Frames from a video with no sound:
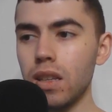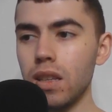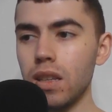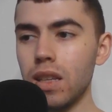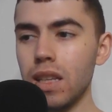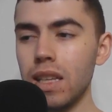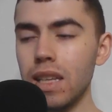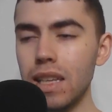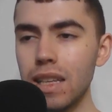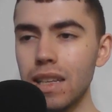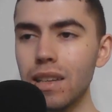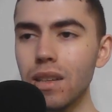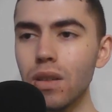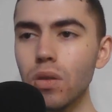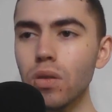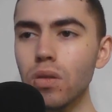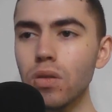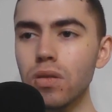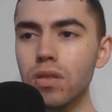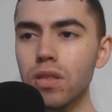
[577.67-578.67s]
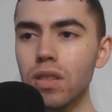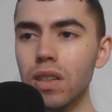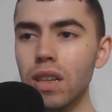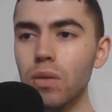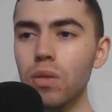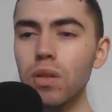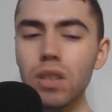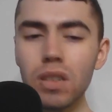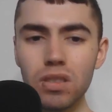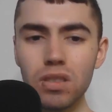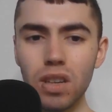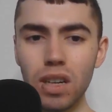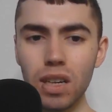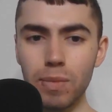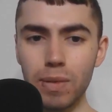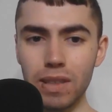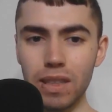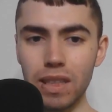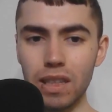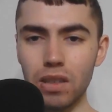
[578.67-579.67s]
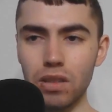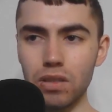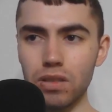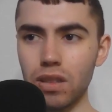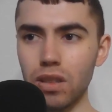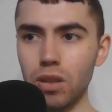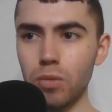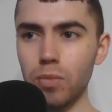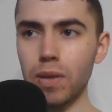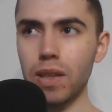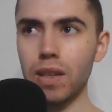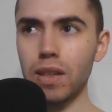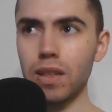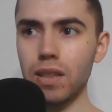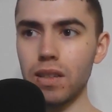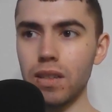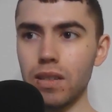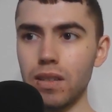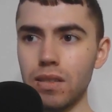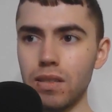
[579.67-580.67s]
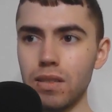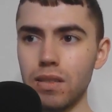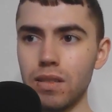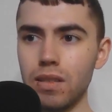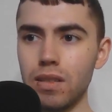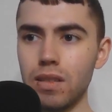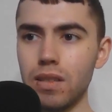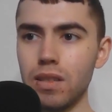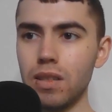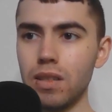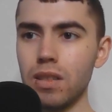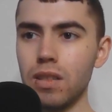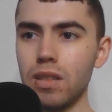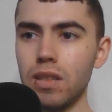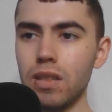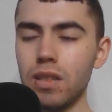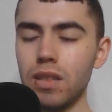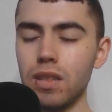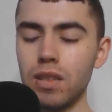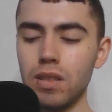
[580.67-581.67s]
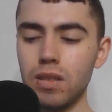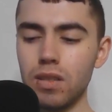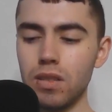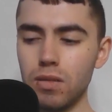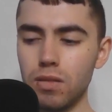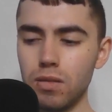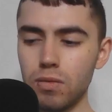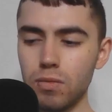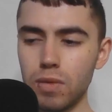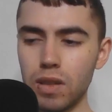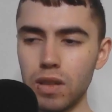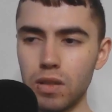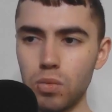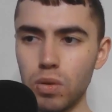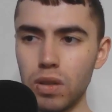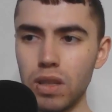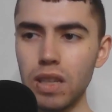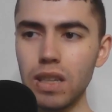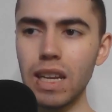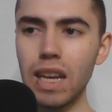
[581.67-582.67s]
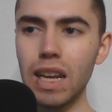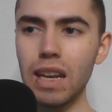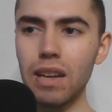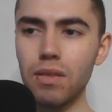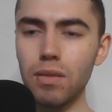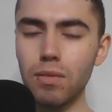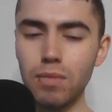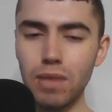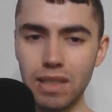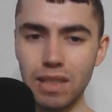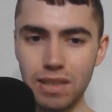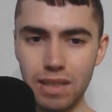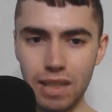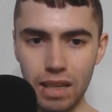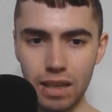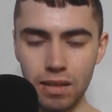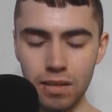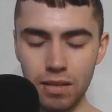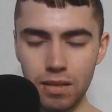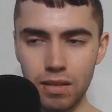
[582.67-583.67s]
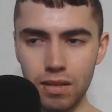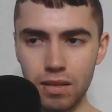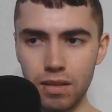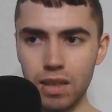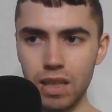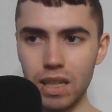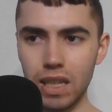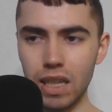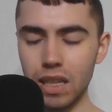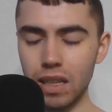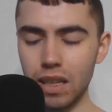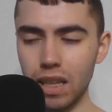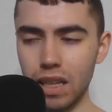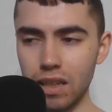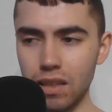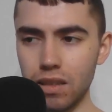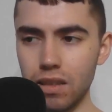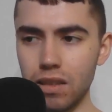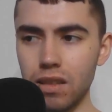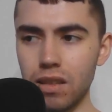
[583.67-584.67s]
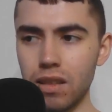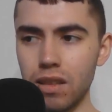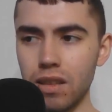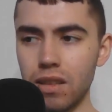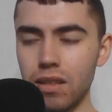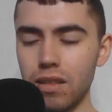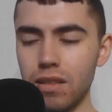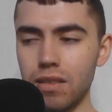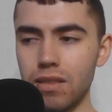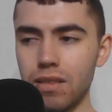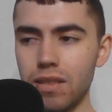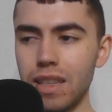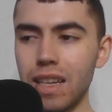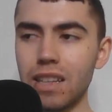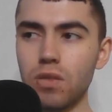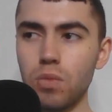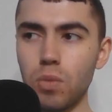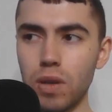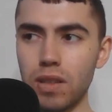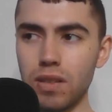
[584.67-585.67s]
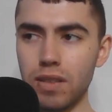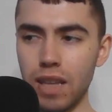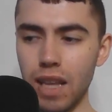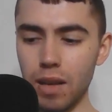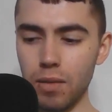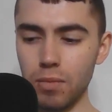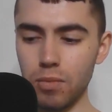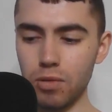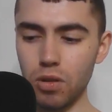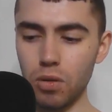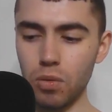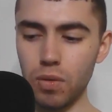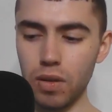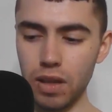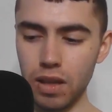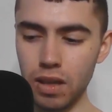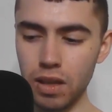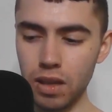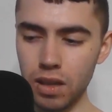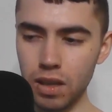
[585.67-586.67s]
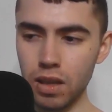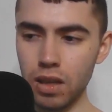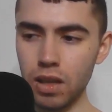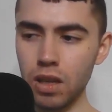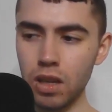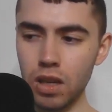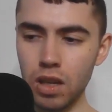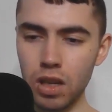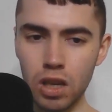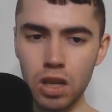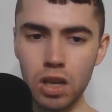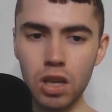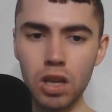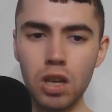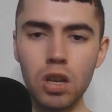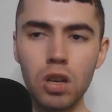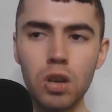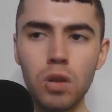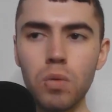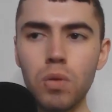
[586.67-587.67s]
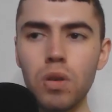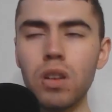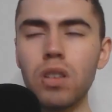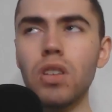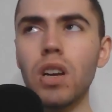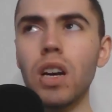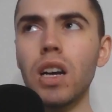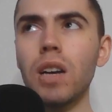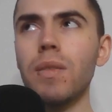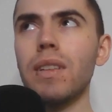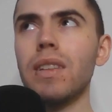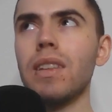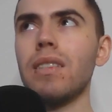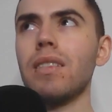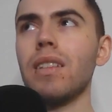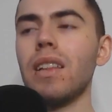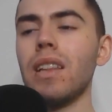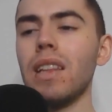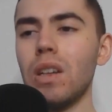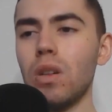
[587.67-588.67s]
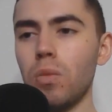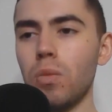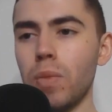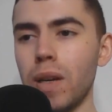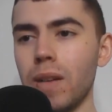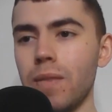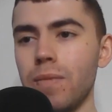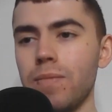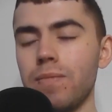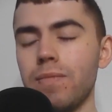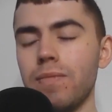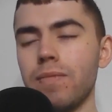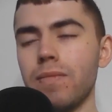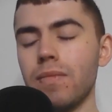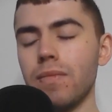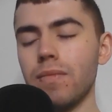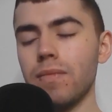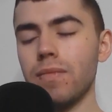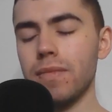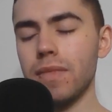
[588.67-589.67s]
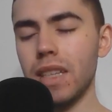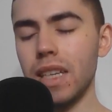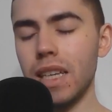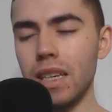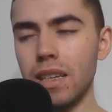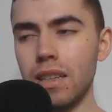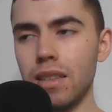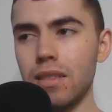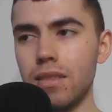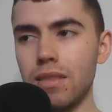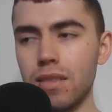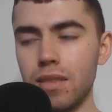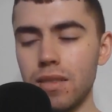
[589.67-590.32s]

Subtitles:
The Eagles, we're going to talk about the Eagles a little bit here. Because we didn't have them listed in the next week's game. So we're going to talk about this a little bit. They're